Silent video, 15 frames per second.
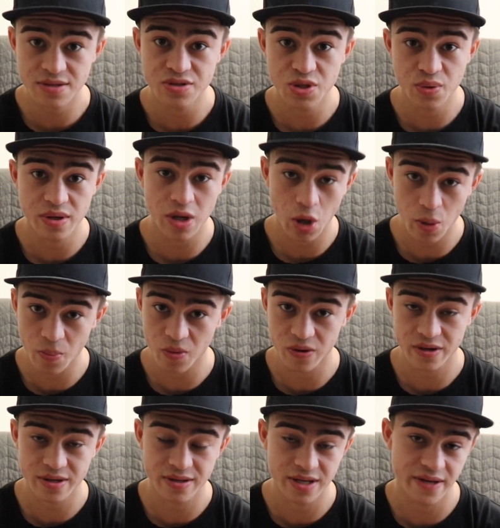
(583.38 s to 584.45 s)
doing
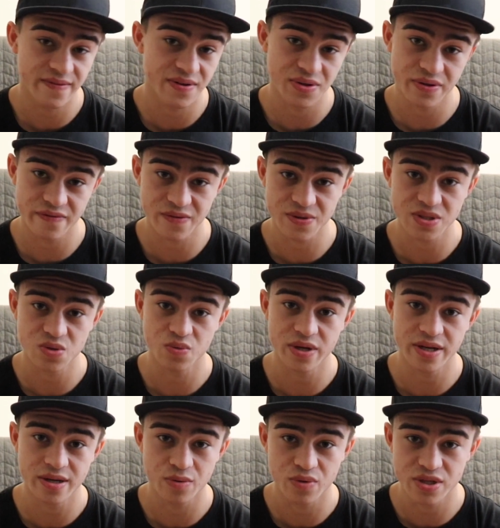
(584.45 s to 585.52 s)
homework, even on the first
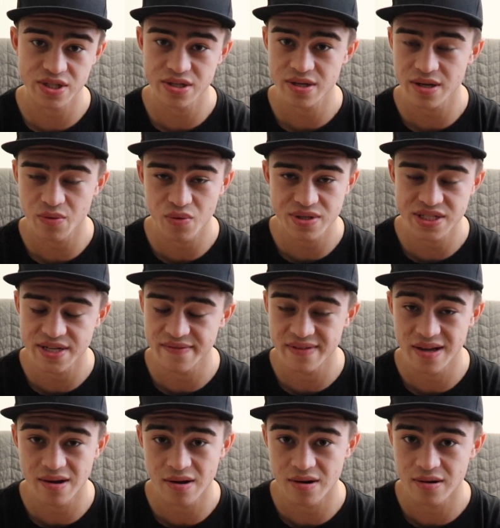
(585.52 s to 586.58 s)
week, which it wasn't even
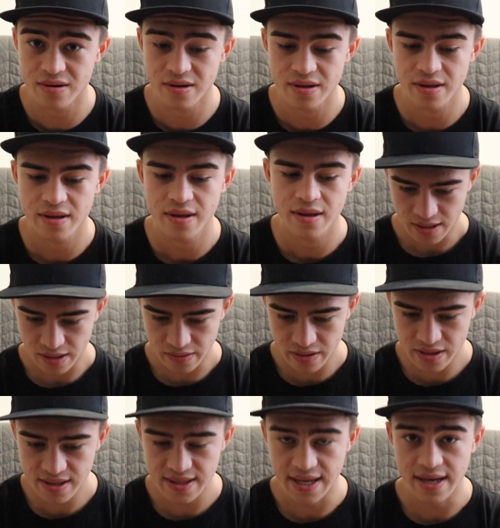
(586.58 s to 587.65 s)
that hard. Other
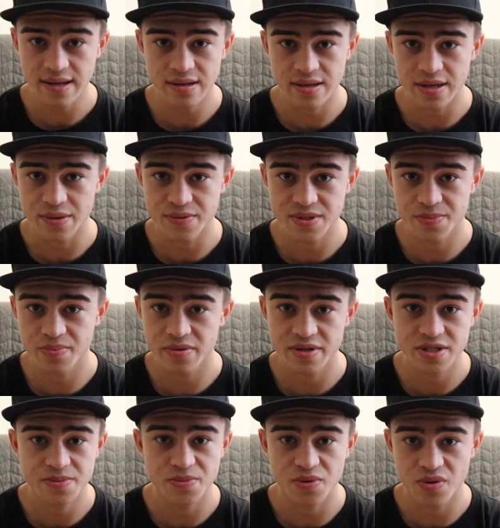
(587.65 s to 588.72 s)
than that, it was a pretty
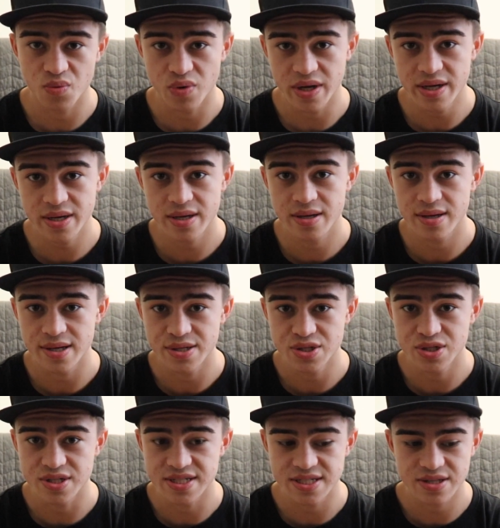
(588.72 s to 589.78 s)
smooth week.
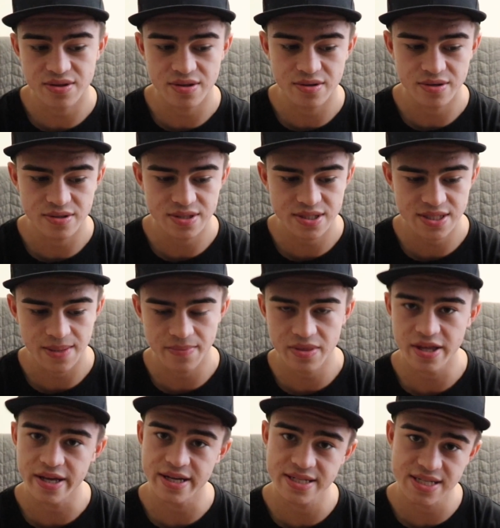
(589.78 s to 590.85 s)
It's just there's some
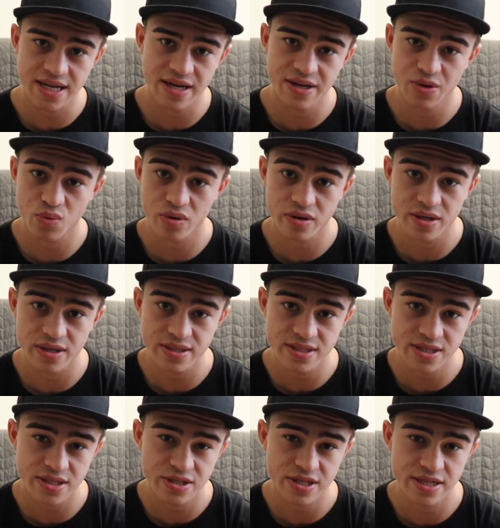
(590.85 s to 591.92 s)
things that I need to work on,
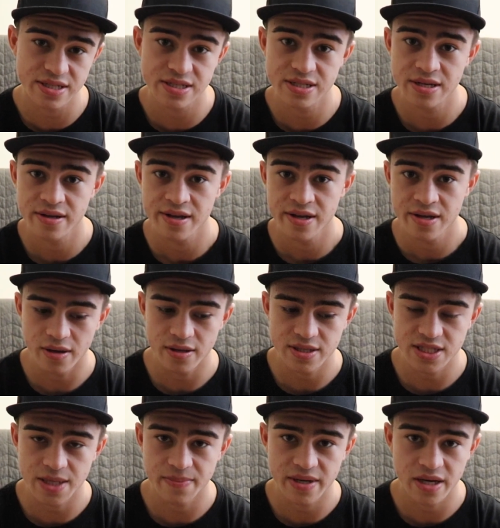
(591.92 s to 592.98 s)
such as uh,
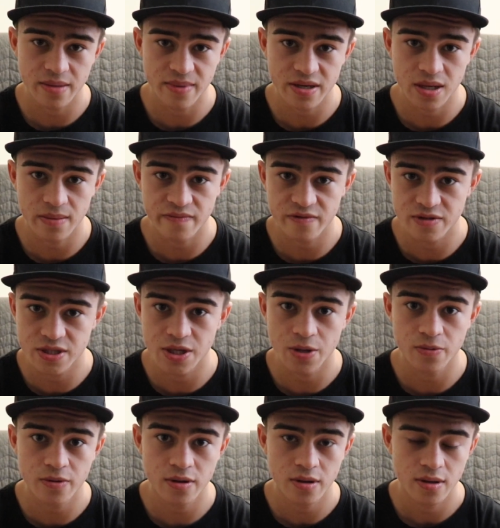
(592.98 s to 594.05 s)
stepping out of my comfort
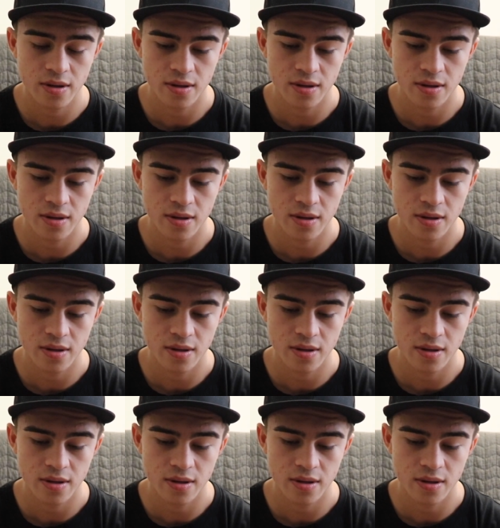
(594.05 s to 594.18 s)
zone